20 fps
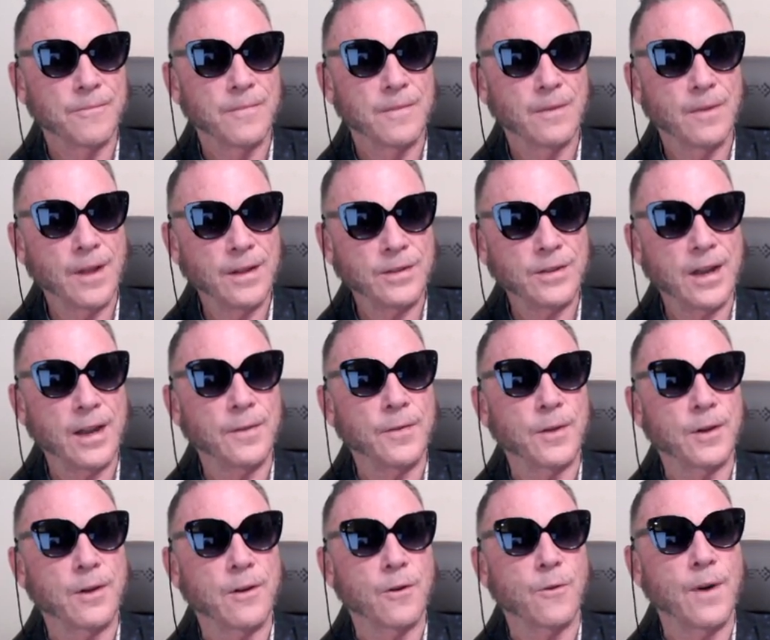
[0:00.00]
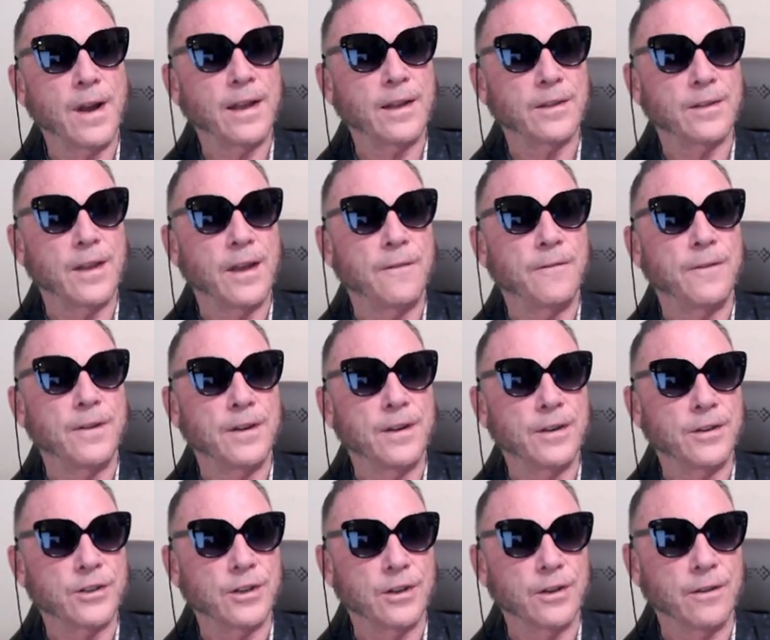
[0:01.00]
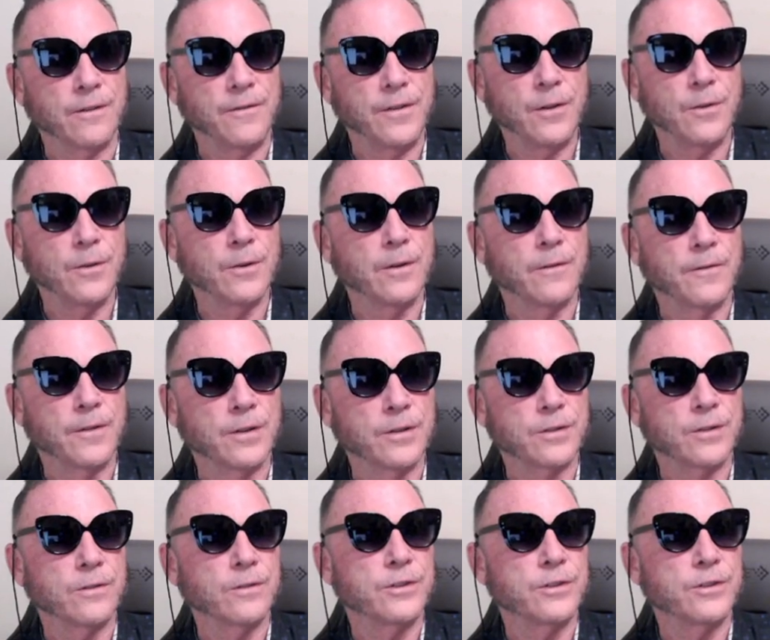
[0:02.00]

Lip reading: Let's get the correct definition of universal